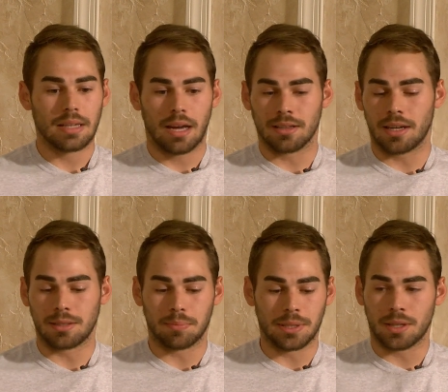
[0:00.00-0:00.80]
I
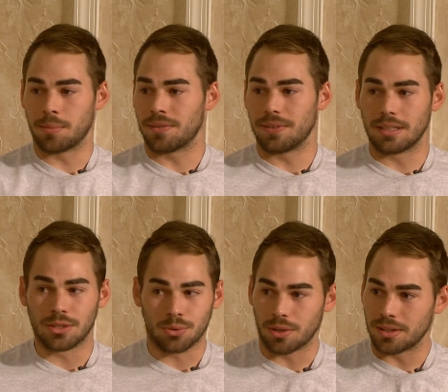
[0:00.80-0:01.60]
like being on my feet and
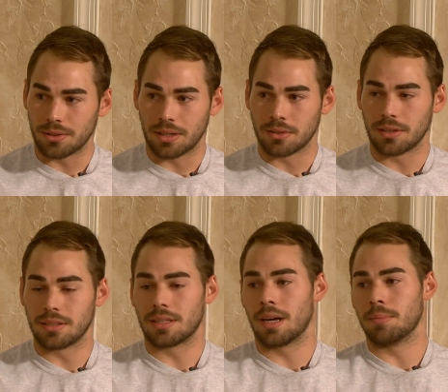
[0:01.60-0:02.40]
just running around all the
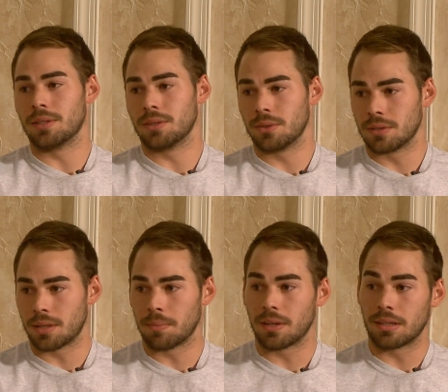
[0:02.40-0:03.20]
time and doing
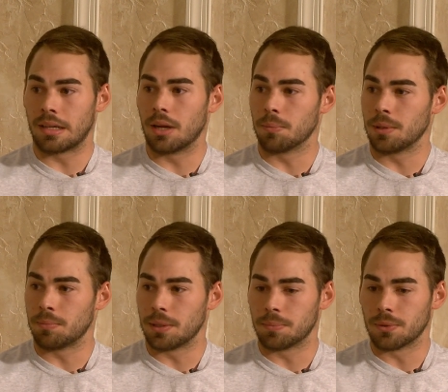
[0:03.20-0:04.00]
something and helping
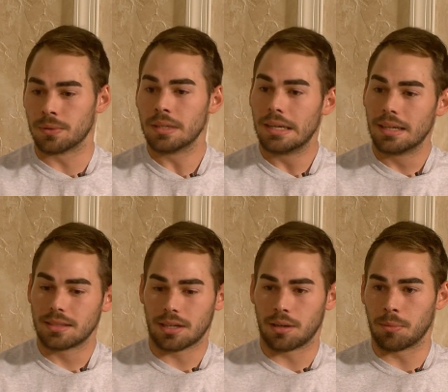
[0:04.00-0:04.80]
people.
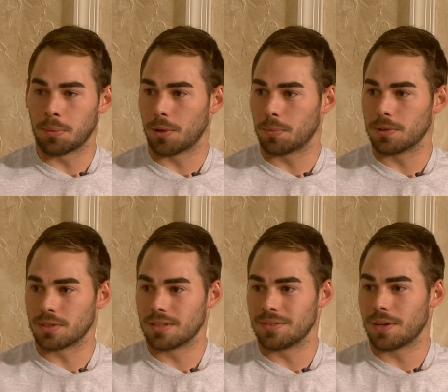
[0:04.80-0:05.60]
It's kind of my
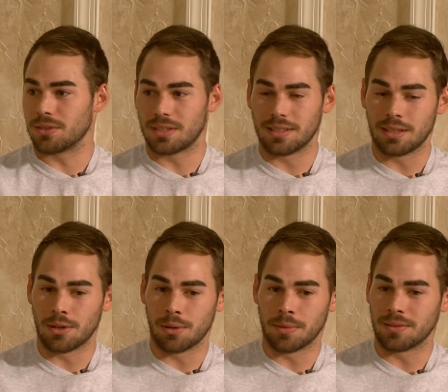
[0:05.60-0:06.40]
purpose, and if I was sitting at
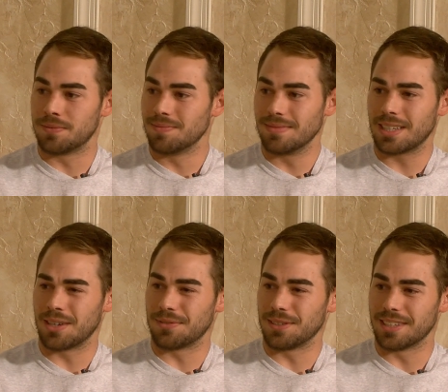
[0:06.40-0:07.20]
home, I'd kind
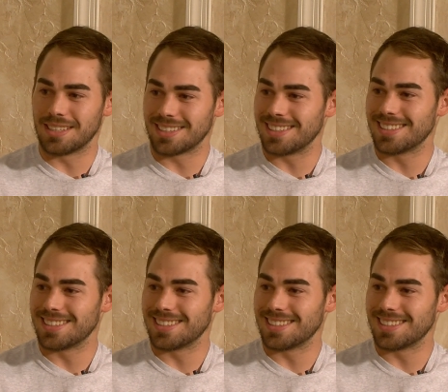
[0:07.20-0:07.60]
of feel lazy.